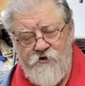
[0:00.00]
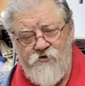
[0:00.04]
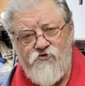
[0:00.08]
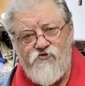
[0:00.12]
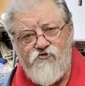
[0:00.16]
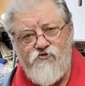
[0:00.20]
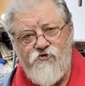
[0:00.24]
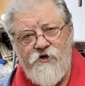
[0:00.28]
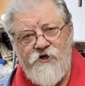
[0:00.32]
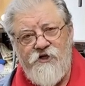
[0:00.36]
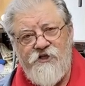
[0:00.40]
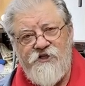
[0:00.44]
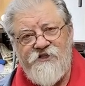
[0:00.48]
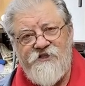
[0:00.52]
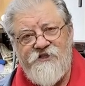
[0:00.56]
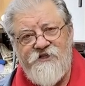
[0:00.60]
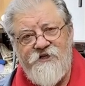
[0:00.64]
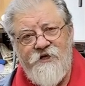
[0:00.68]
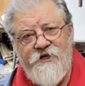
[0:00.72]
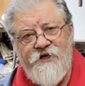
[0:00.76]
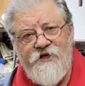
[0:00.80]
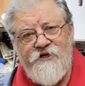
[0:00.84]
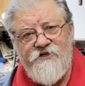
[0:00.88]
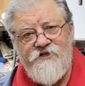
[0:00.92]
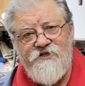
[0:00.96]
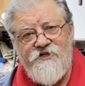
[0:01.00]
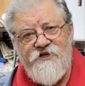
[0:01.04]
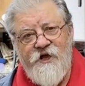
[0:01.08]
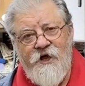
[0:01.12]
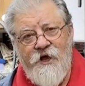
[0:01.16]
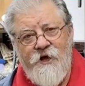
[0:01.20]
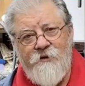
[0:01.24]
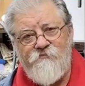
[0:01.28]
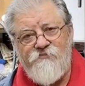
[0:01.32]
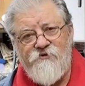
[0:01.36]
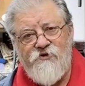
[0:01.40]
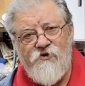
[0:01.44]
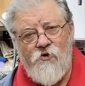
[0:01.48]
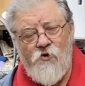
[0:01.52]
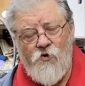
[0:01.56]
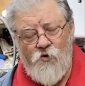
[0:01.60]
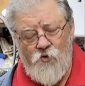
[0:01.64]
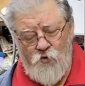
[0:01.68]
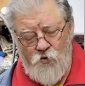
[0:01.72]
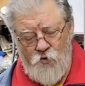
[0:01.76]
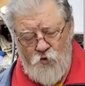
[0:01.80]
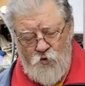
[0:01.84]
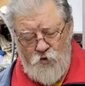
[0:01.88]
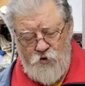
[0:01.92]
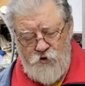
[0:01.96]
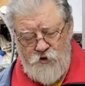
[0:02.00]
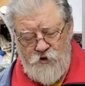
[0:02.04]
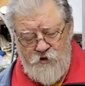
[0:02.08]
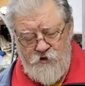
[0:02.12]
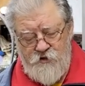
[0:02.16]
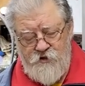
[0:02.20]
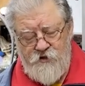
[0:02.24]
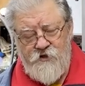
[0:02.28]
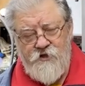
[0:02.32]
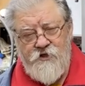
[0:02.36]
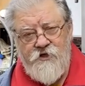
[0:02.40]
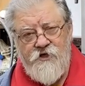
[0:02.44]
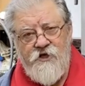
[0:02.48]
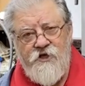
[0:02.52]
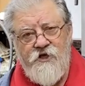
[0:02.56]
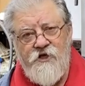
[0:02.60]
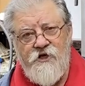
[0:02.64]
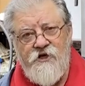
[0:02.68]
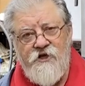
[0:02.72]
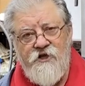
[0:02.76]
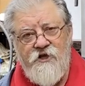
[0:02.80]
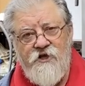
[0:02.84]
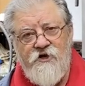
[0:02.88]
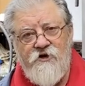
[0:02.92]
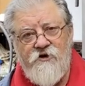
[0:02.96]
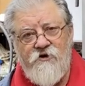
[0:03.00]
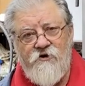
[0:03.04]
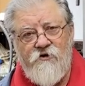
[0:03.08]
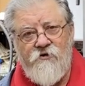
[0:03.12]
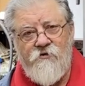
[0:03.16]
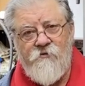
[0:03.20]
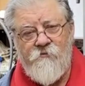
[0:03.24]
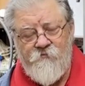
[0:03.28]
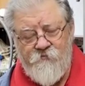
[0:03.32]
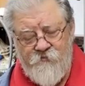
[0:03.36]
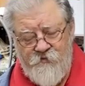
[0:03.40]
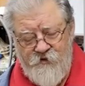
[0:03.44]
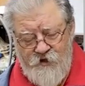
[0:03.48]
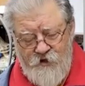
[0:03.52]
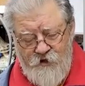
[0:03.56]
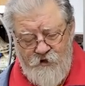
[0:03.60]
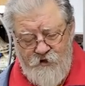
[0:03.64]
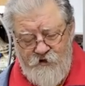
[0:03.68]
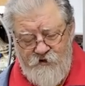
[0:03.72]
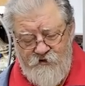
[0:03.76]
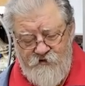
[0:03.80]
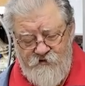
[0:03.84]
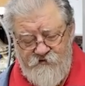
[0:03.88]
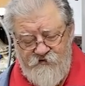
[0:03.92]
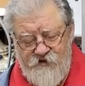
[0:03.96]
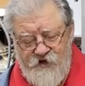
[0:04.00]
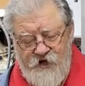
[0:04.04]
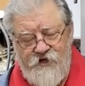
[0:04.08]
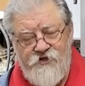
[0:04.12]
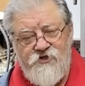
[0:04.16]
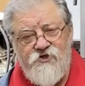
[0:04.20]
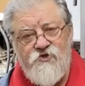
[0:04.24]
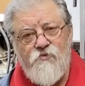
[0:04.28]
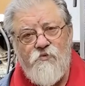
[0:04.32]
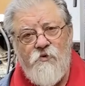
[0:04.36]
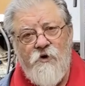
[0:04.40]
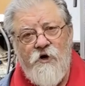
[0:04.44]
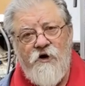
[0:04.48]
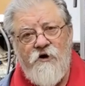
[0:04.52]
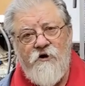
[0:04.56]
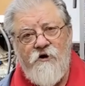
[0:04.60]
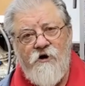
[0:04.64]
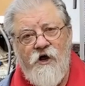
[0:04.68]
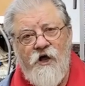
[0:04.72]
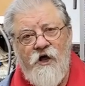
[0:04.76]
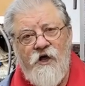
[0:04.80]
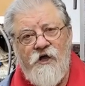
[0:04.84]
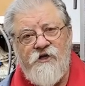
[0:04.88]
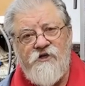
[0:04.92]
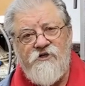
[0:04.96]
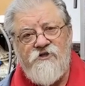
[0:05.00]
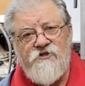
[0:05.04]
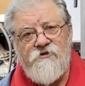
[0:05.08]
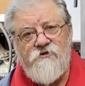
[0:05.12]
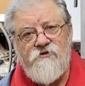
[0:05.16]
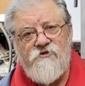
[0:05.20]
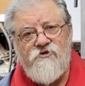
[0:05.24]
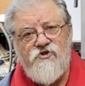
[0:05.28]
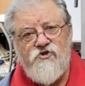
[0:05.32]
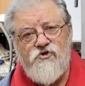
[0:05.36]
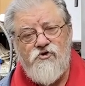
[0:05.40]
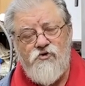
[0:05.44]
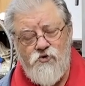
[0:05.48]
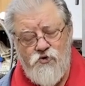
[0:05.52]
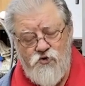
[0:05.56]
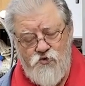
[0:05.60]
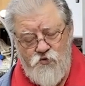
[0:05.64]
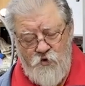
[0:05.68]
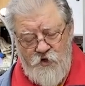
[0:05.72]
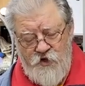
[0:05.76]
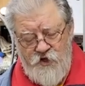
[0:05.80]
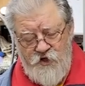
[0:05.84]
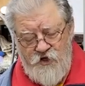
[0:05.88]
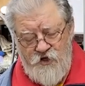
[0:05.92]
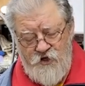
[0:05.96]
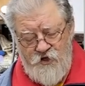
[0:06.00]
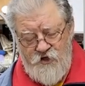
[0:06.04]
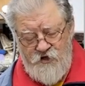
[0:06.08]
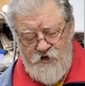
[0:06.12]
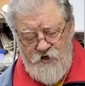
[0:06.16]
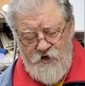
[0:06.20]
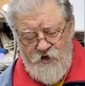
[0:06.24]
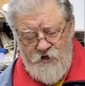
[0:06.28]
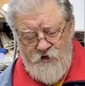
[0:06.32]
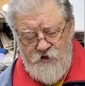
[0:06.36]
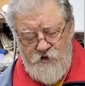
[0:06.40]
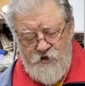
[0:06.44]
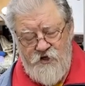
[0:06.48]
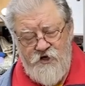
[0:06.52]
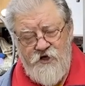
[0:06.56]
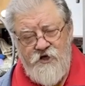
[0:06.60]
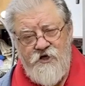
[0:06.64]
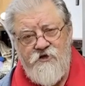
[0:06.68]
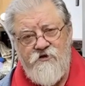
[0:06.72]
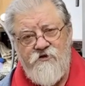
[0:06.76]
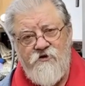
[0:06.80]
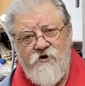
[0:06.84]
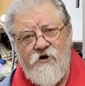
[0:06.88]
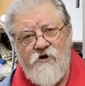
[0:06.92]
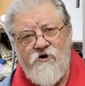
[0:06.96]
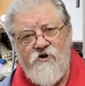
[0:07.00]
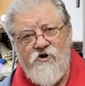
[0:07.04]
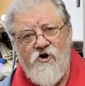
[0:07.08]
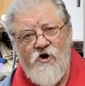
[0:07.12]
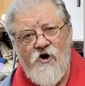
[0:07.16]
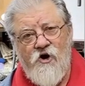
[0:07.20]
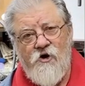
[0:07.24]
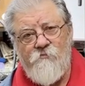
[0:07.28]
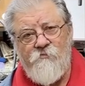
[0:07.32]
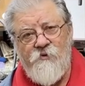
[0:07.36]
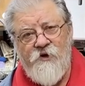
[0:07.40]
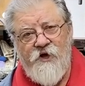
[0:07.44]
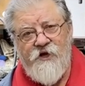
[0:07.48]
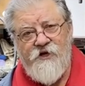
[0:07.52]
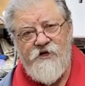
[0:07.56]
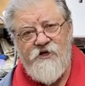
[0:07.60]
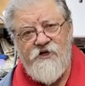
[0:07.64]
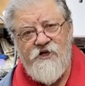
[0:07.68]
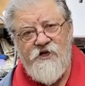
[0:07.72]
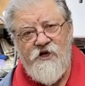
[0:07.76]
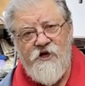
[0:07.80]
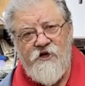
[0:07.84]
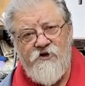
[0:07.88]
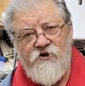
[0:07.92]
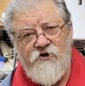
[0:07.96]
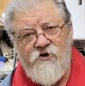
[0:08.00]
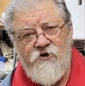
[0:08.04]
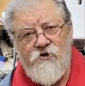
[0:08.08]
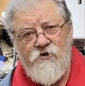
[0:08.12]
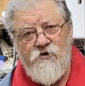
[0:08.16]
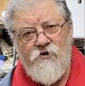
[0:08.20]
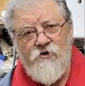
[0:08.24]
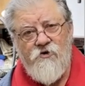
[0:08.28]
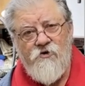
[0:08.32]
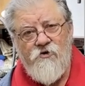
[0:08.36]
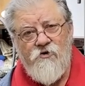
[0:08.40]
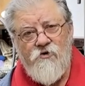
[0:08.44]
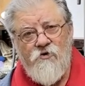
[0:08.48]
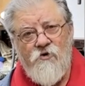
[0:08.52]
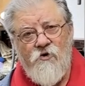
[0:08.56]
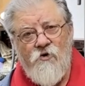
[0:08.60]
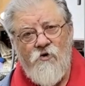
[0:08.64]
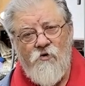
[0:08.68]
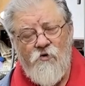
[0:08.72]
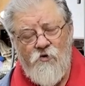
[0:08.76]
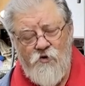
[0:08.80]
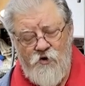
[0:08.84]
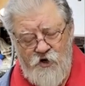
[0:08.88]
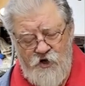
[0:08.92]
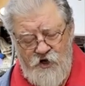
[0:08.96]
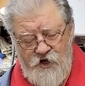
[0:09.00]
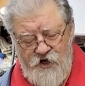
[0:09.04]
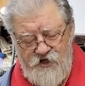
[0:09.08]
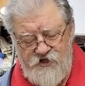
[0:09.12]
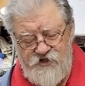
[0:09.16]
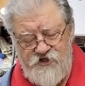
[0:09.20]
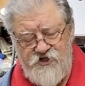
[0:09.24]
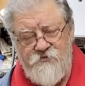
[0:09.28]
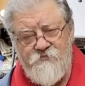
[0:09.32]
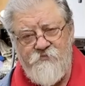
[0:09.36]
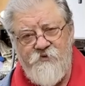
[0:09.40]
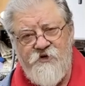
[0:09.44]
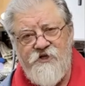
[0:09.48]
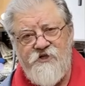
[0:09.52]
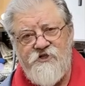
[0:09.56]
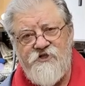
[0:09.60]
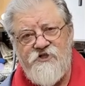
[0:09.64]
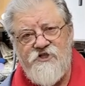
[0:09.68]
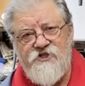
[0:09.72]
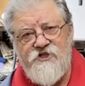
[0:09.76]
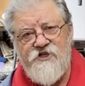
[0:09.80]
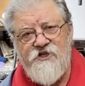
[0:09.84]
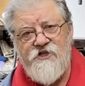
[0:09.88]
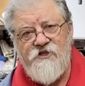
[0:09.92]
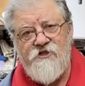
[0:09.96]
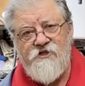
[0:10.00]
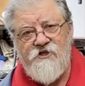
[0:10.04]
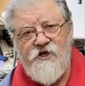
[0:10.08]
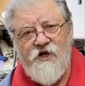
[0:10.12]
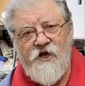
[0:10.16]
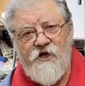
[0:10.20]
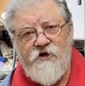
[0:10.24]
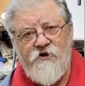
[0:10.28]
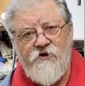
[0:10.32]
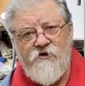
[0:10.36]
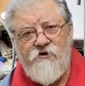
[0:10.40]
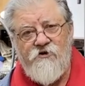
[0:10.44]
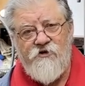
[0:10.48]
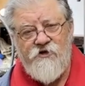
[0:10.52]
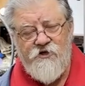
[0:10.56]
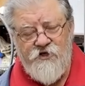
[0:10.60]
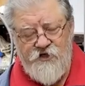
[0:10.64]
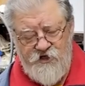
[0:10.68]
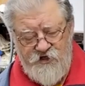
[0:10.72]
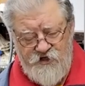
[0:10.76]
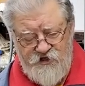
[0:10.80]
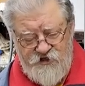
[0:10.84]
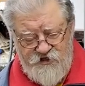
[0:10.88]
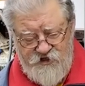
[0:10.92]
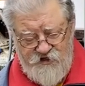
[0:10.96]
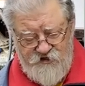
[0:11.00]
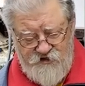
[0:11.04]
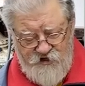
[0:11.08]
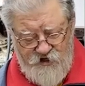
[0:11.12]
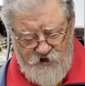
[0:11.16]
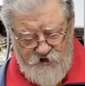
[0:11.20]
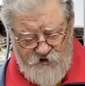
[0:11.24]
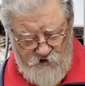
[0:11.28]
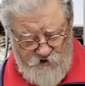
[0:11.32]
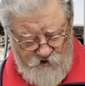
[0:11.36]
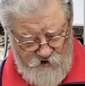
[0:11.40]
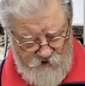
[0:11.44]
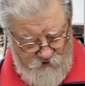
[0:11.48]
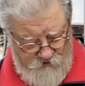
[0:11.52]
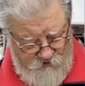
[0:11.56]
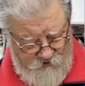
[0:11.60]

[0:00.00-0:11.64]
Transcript: drilled and tapped a hole in here. That's where I screw in either a carbide cutter or a high-speed steel cutter into there.